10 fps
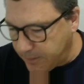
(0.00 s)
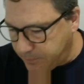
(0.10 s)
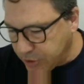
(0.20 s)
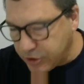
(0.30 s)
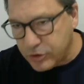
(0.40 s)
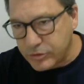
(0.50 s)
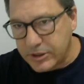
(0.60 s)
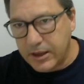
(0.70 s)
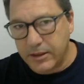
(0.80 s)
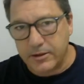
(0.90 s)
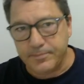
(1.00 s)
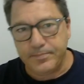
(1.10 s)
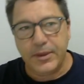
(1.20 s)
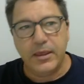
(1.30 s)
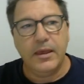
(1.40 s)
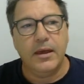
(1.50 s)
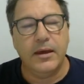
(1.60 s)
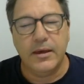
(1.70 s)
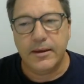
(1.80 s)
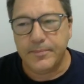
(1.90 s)
put it all together,
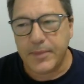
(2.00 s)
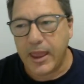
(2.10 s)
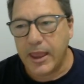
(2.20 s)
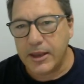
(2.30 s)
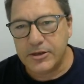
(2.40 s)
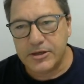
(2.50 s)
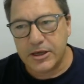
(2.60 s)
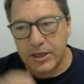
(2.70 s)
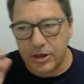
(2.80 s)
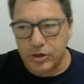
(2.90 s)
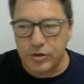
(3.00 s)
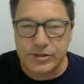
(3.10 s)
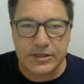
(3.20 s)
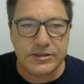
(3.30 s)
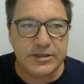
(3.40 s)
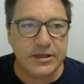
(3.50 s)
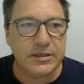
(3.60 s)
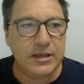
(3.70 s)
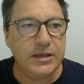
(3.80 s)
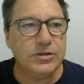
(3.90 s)
and use this
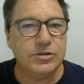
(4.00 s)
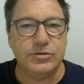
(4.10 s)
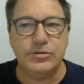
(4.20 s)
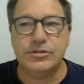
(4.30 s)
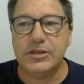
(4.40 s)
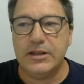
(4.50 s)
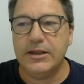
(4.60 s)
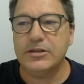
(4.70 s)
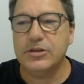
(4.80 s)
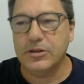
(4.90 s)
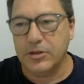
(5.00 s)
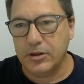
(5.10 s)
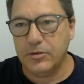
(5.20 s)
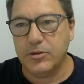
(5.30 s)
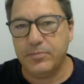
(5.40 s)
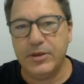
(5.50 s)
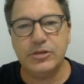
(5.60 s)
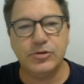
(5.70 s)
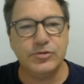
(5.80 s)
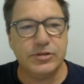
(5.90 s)
technique to select the
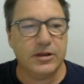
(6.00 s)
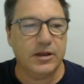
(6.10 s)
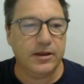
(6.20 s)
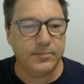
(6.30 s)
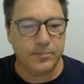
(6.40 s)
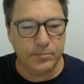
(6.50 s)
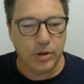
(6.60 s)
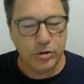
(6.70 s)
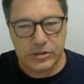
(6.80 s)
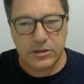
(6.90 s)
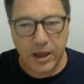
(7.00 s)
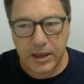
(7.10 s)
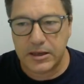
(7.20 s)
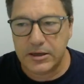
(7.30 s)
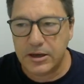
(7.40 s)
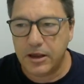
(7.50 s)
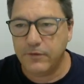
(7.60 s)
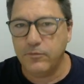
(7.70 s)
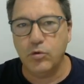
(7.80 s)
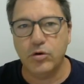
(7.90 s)
pixels that are most likely to
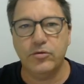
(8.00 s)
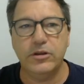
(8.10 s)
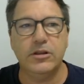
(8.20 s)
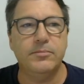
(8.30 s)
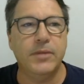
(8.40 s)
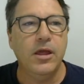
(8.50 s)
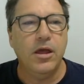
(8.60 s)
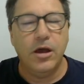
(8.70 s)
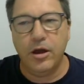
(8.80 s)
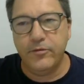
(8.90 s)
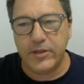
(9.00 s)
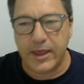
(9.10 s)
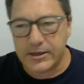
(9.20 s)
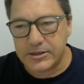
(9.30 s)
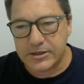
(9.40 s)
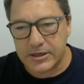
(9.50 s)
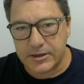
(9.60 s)
have water in them over that